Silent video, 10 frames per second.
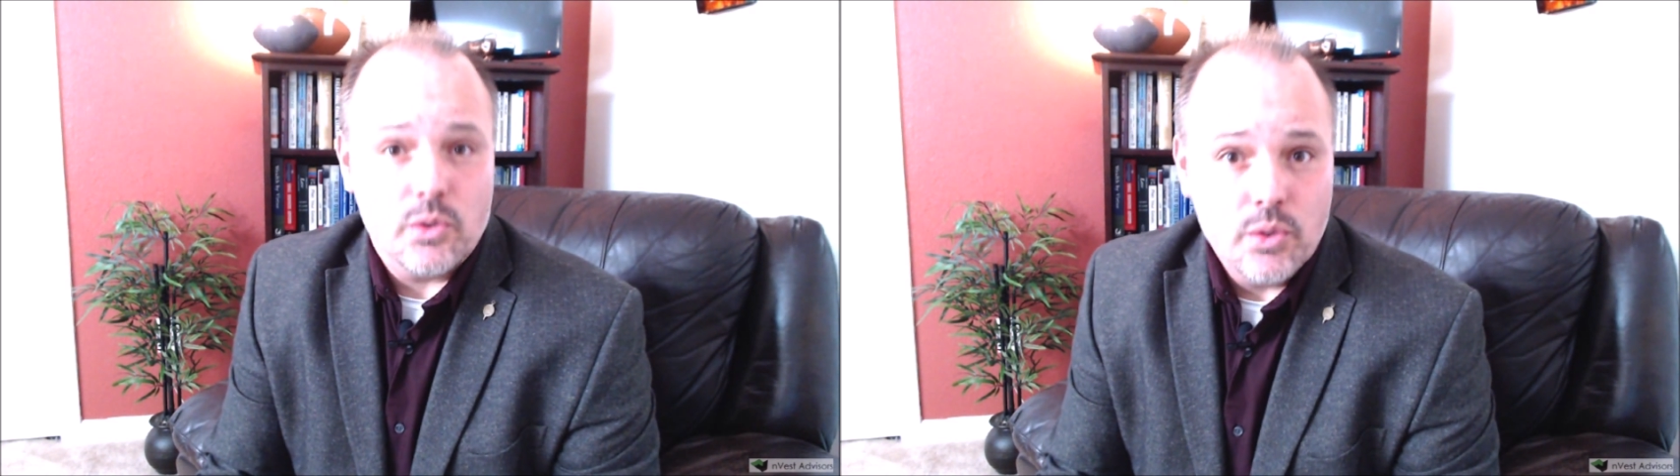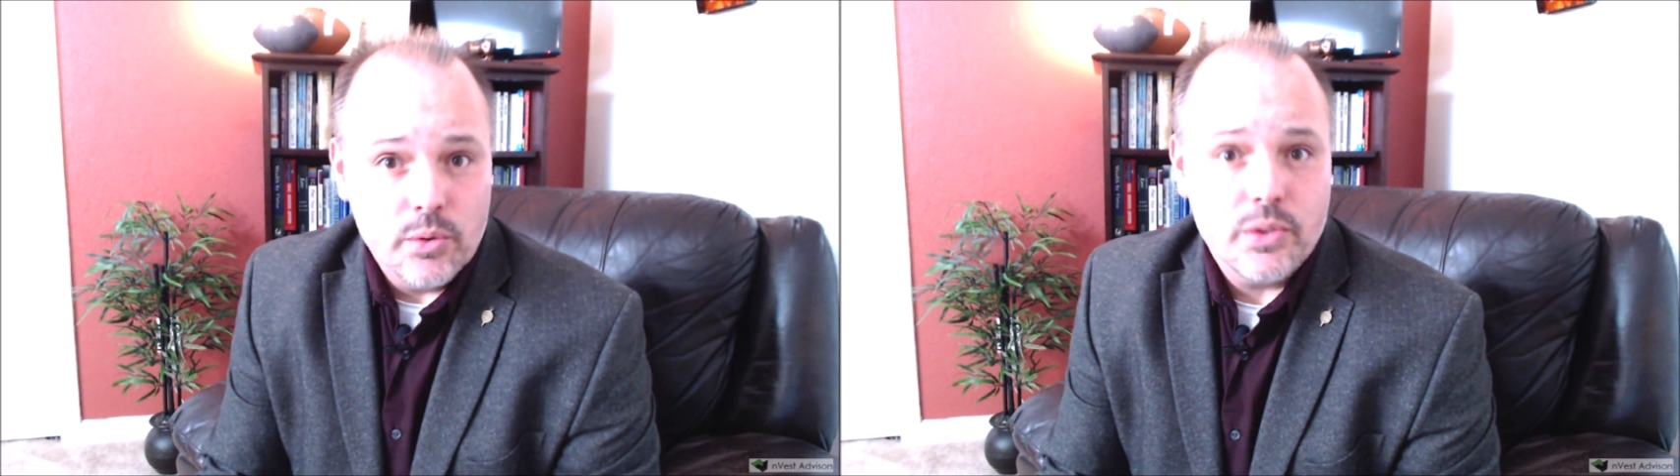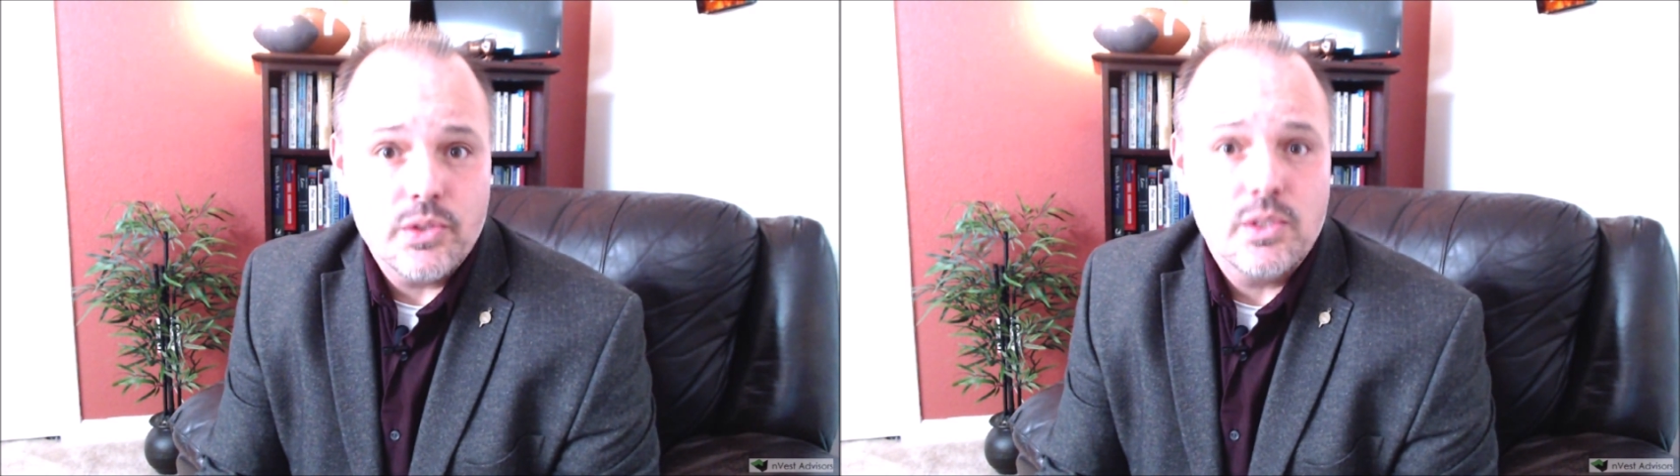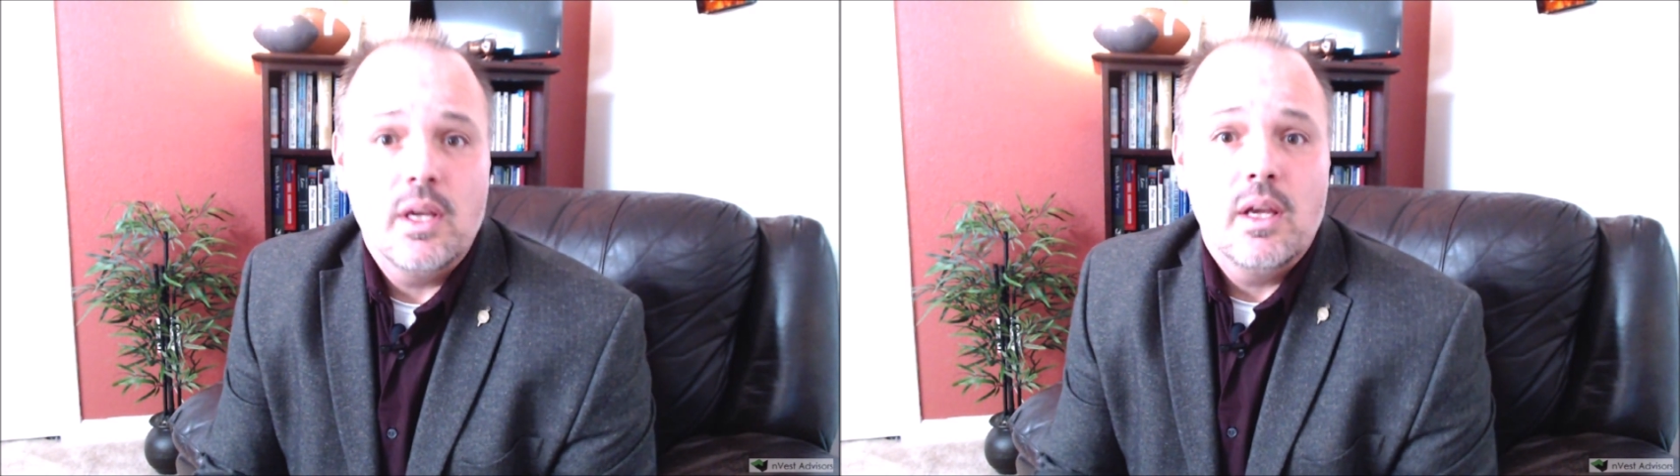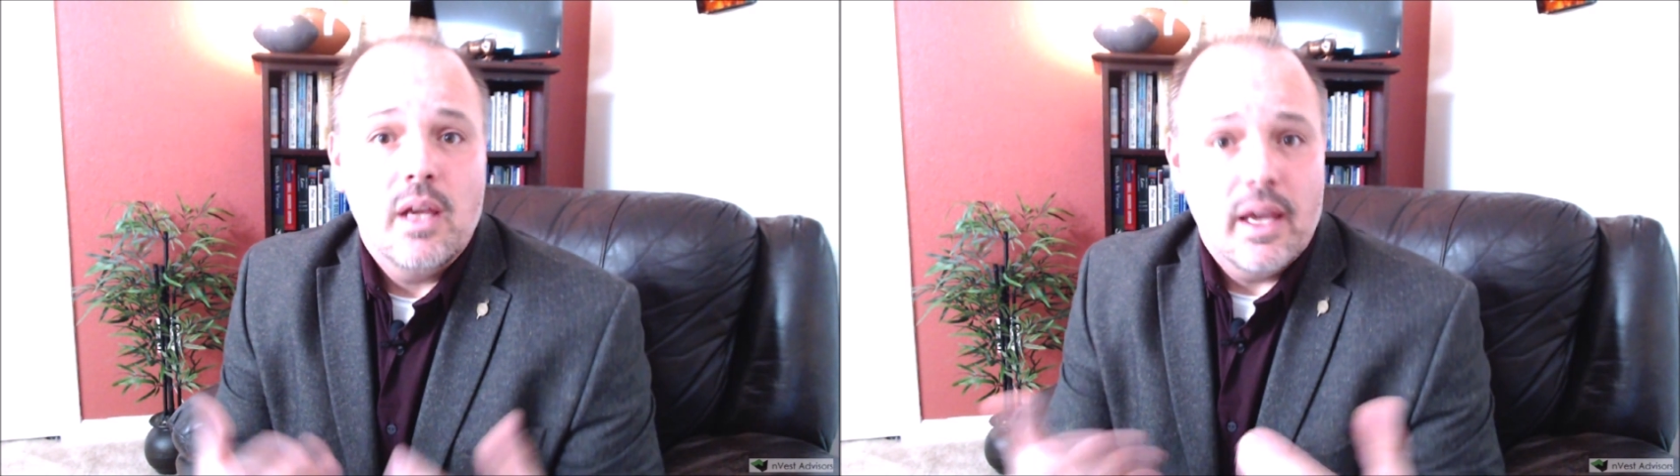tools,
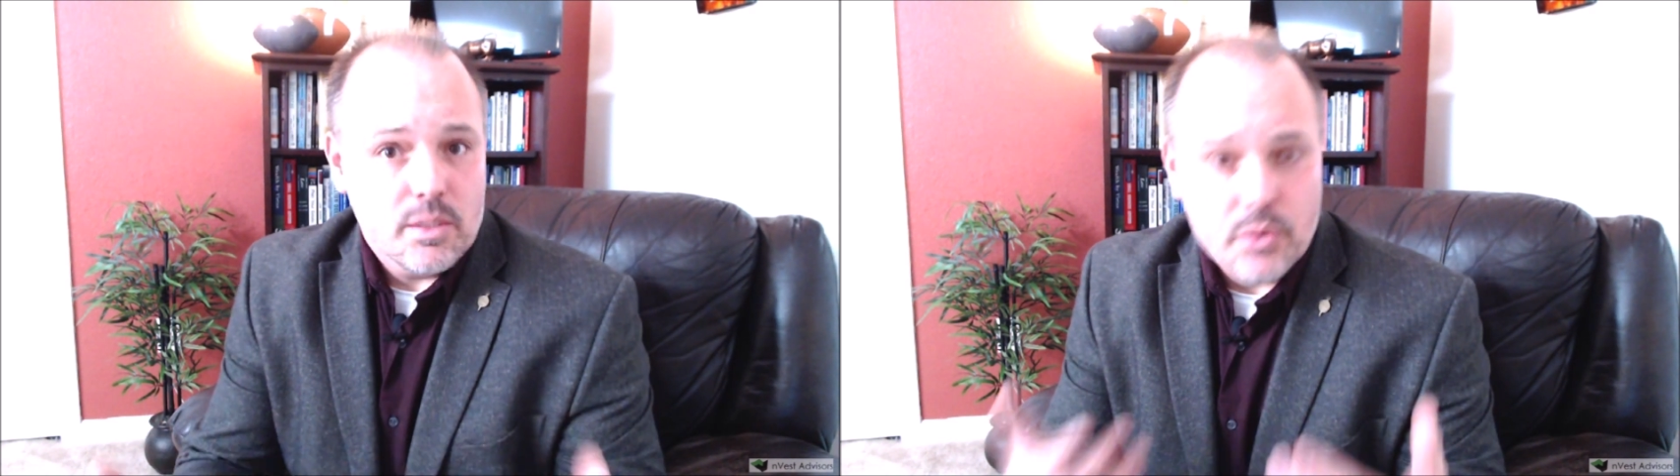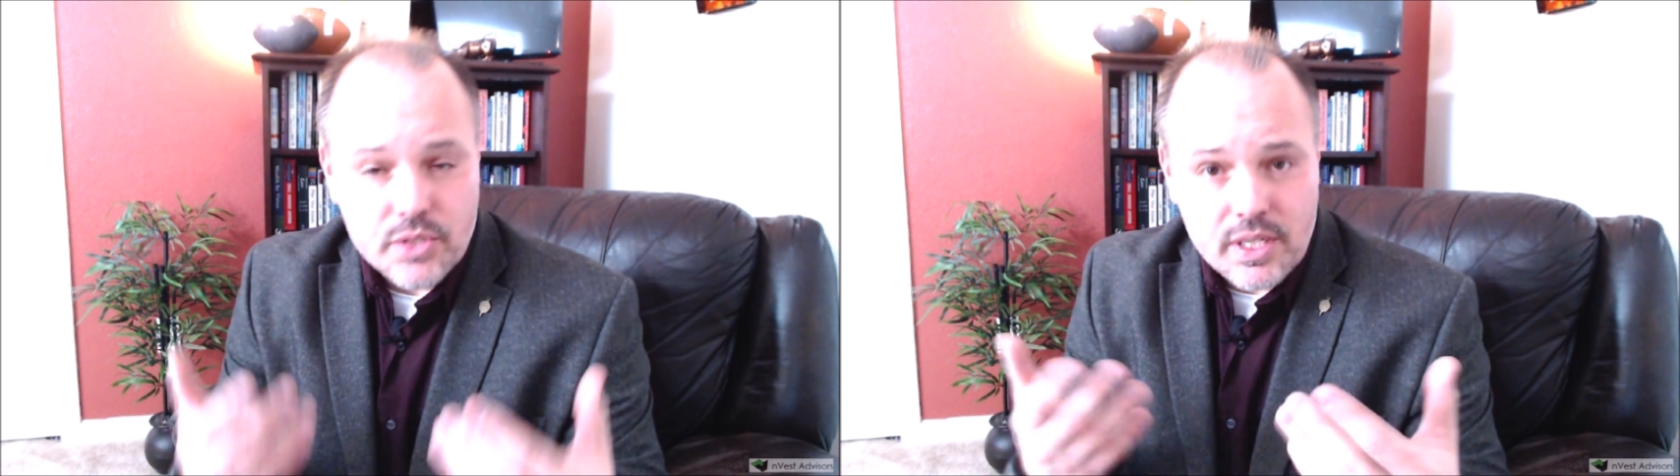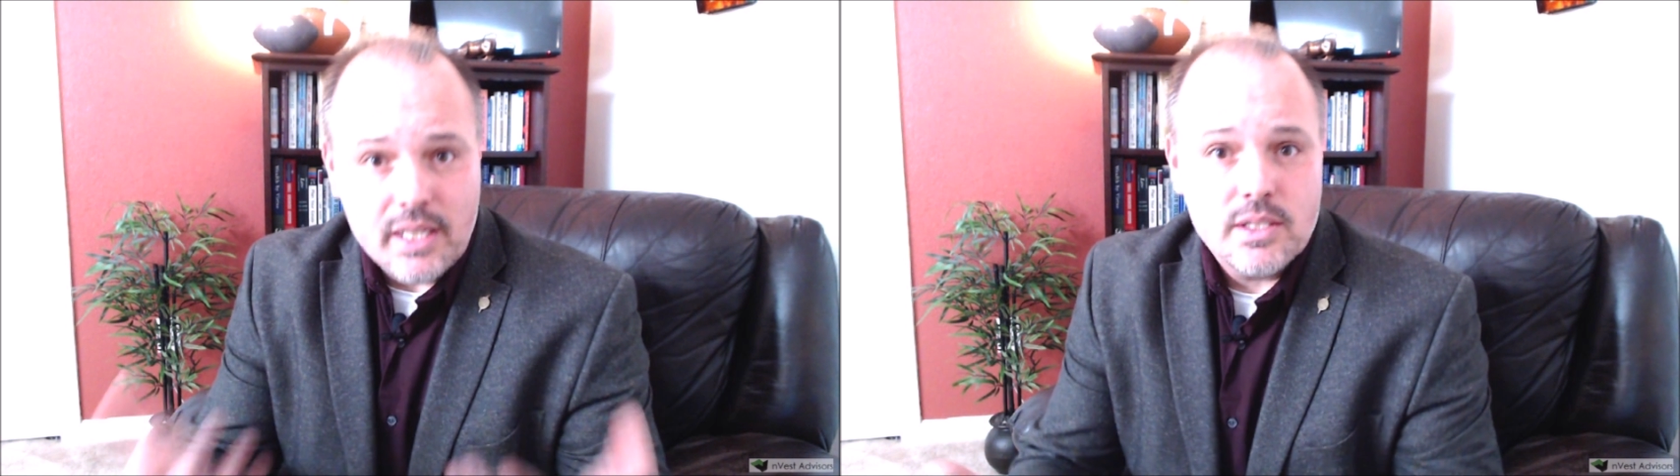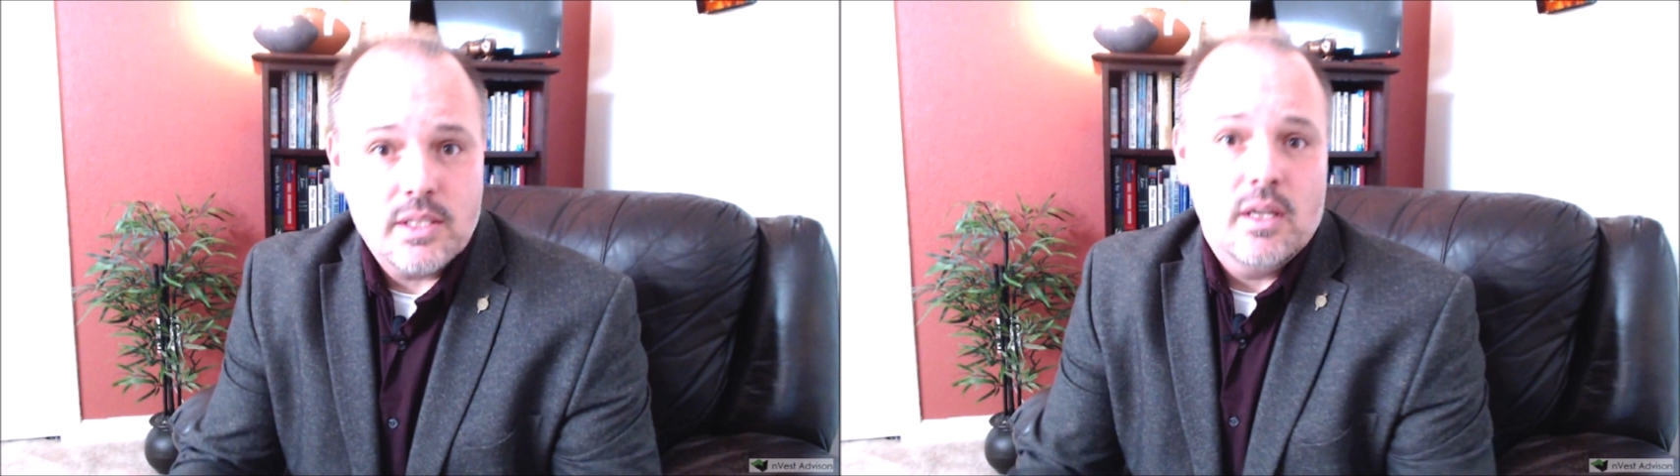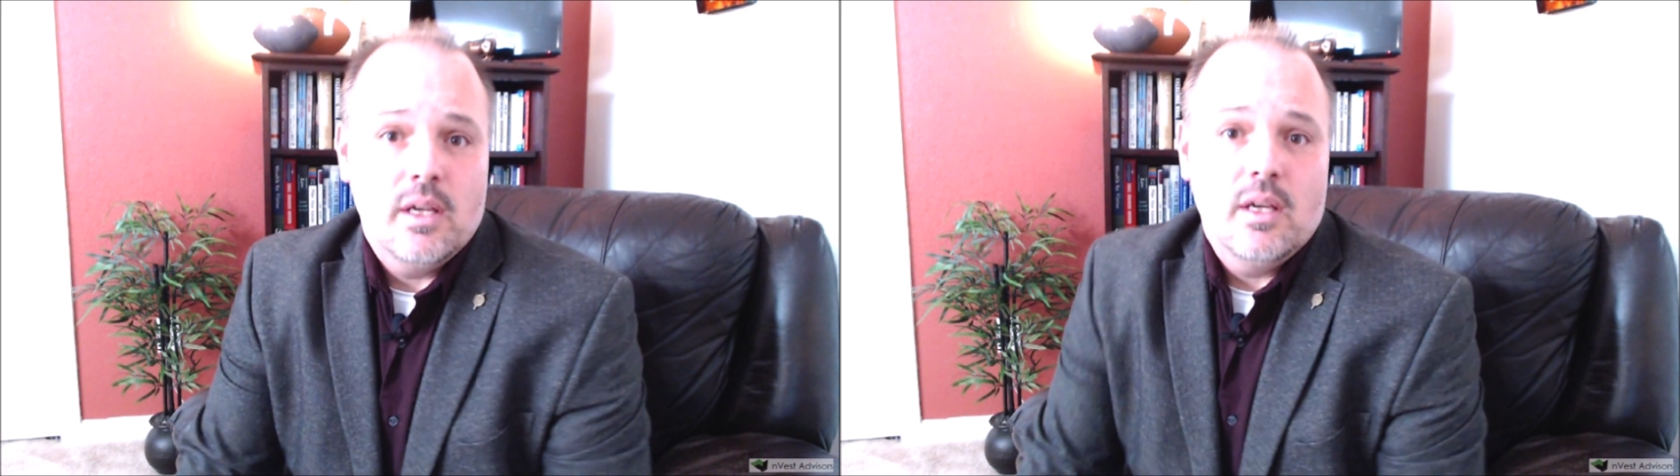expertise,